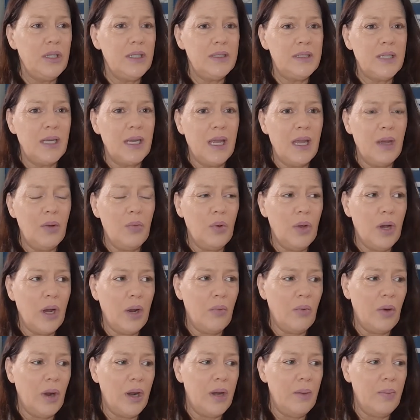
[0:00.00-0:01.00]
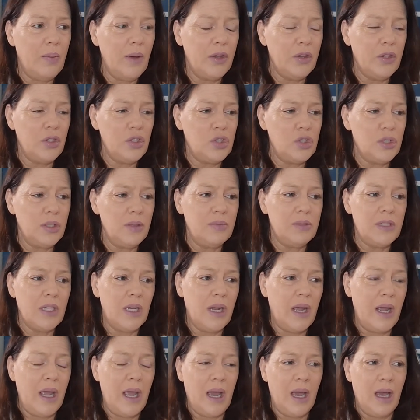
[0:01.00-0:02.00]
this again when I write about the dreams
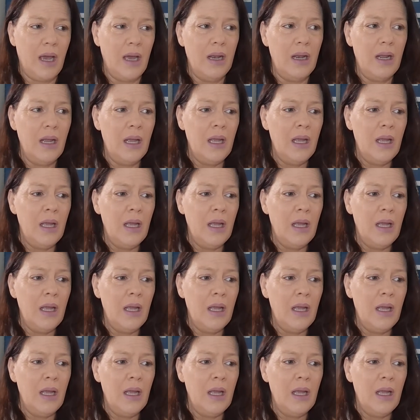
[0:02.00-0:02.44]
that I had.